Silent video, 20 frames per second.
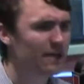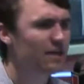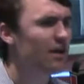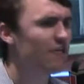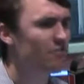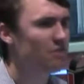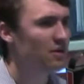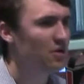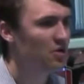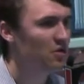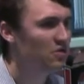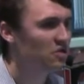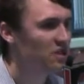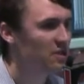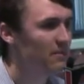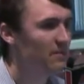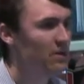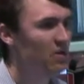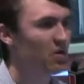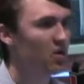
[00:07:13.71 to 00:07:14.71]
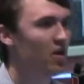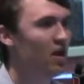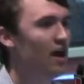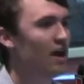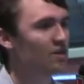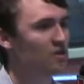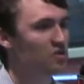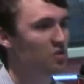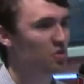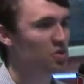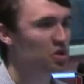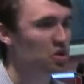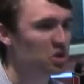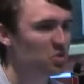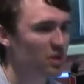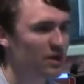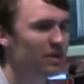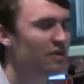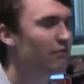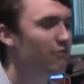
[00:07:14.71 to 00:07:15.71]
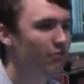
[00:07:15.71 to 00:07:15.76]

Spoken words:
government hurts the middle class, or shrink